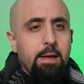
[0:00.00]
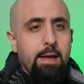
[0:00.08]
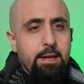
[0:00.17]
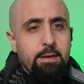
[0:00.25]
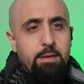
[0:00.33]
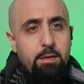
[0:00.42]

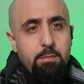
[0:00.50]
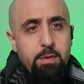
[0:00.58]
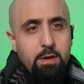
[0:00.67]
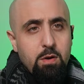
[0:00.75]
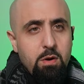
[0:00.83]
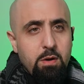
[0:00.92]
And they've
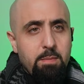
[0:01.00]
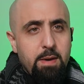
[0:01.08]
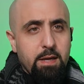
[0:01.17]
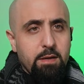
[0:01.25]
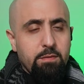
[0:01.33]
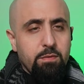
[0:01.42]
been going
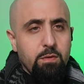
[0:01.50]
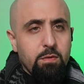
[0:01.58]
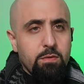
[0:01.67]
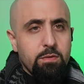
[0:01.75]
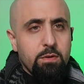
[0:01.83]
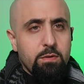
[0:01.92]
back and
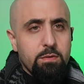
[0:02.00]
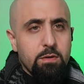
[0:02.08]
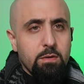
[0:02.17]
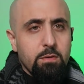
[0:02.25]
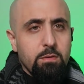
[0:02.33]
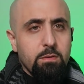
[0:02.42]
forth,
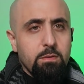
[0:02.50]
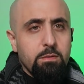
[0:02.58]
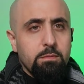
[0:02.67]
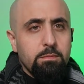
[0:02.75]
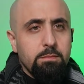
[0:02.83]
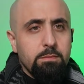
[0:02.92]

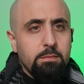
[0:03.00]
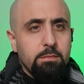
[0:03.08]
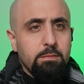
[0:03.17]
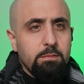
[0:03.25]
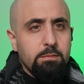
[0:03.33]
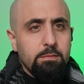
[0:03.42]
so
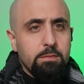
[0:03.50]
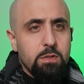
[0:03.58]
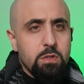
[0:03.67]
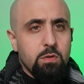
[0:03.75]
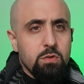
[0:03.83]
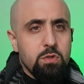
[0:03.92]

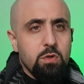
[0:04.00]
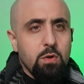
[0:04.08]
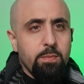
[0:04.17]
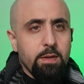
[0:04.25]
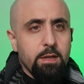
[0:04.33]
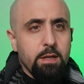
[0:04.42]
it's not
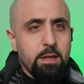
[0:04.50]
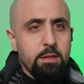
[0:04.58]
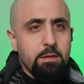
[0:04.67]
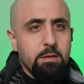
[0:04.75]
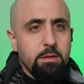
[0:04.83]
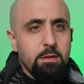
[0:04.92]
stopping
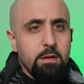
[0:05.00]
yet.